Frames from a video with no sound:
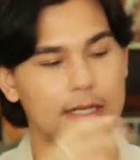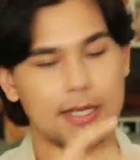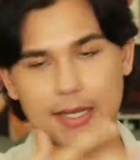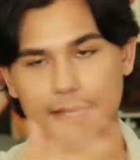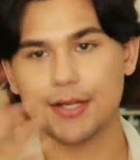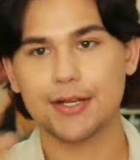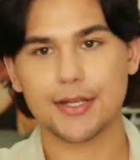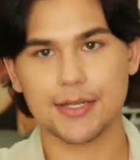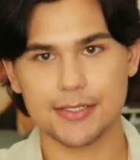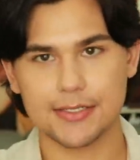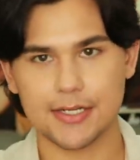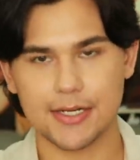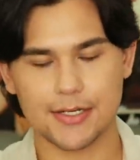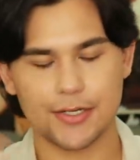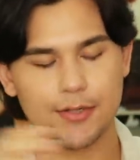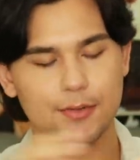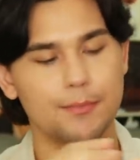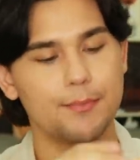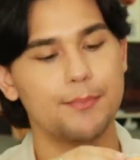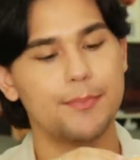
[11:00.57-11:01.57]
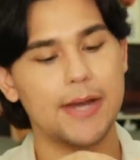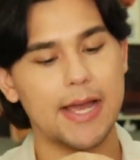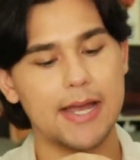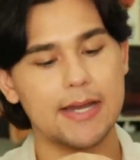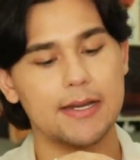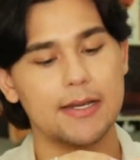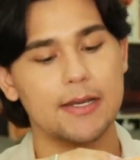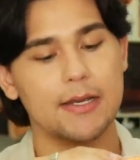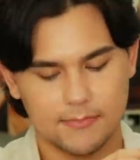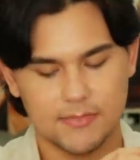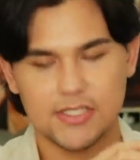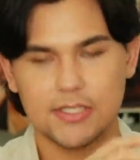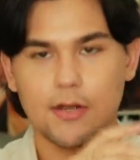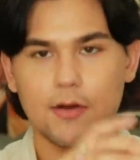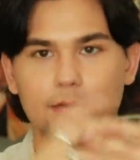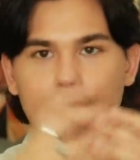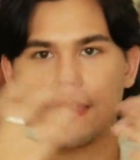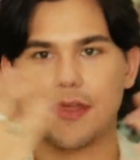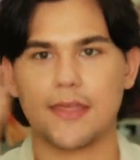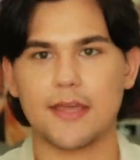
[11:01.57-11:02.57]
I could continue. But,
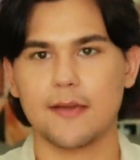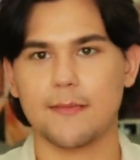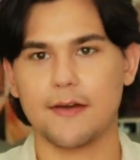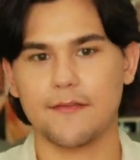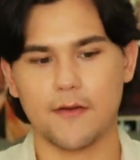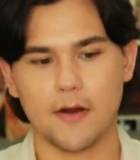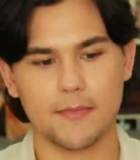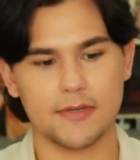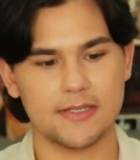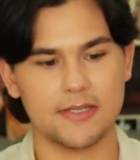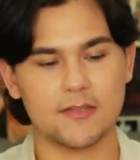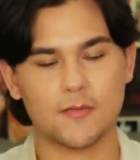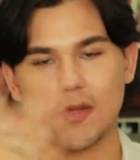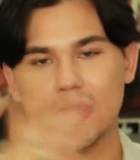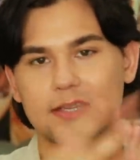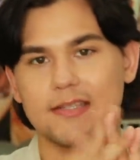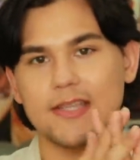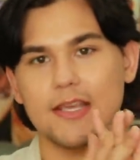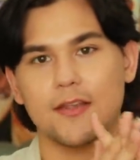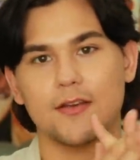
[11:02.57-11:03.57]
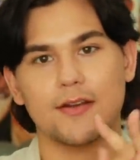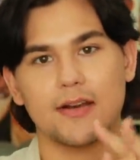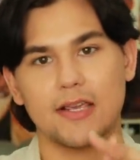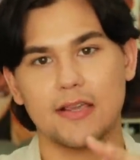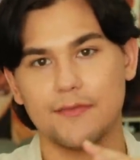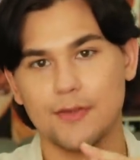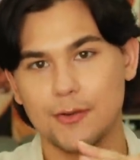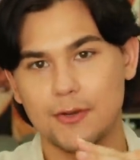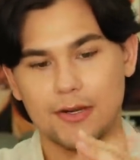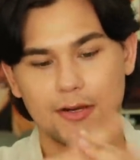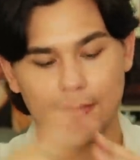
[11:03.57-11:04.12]
so the thing about Farmacy is when they say they're going to give you an